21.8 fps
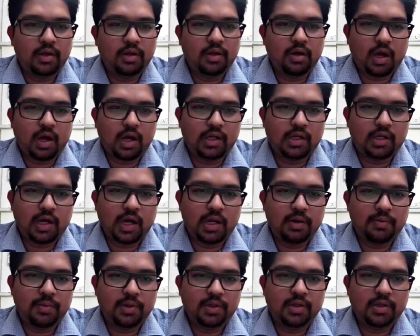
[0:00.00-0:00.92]
And
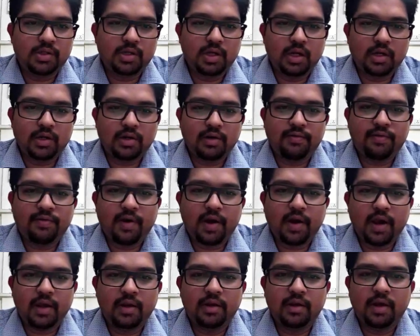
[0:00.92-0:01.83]
I tried with this
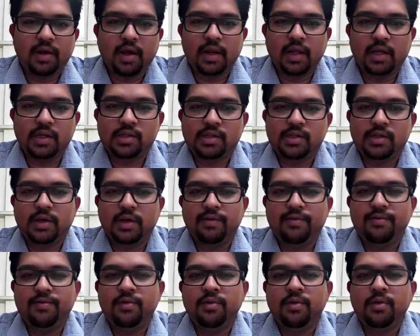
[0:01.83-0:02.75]
ultra fine and
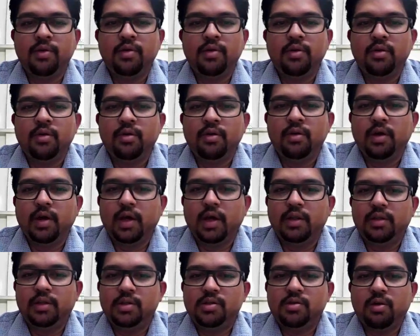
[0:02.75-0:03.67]
SCF,
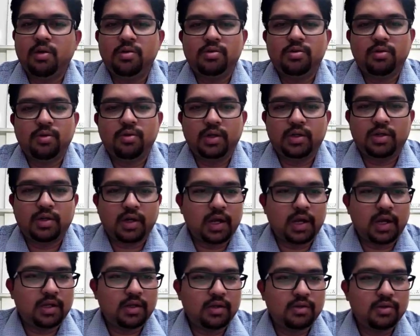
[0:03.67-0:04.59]
and this
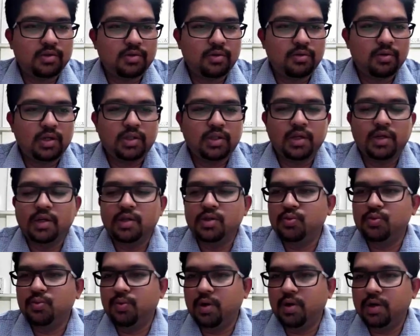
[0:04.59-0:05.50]
also I tried. So
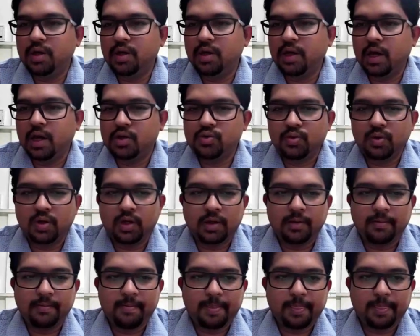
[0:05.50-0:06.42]
nothing is working
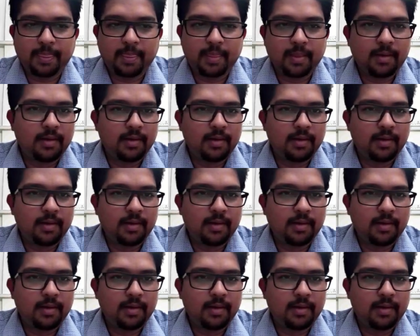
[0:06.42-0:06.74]
actually.